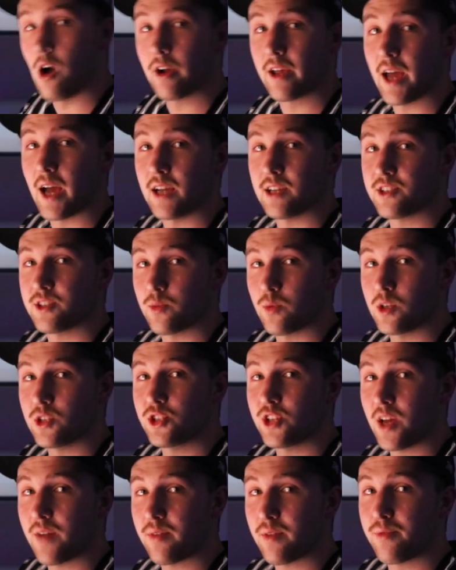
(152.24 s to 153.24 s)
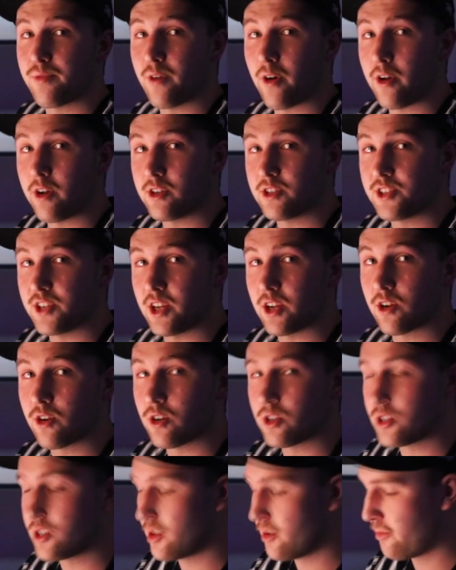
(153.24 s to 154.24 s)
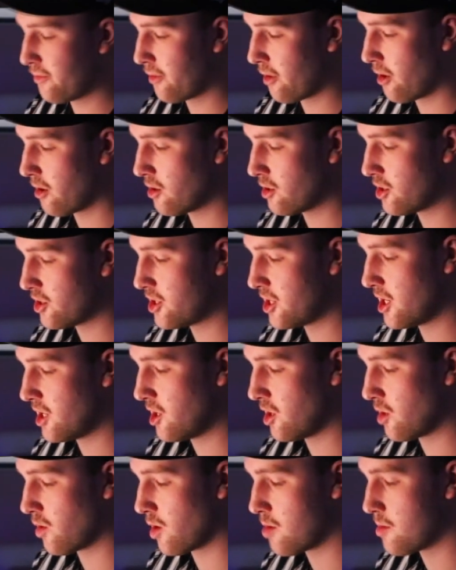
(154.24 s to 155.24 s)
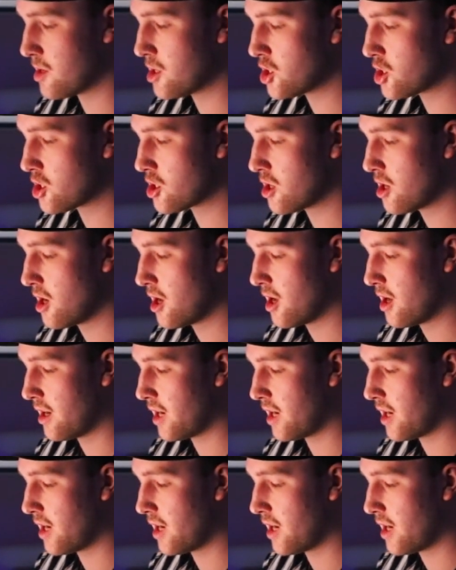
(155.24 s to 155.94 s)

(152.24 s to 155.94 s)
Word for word: Okay, so once you have the photos sent across your phone, just hit new image.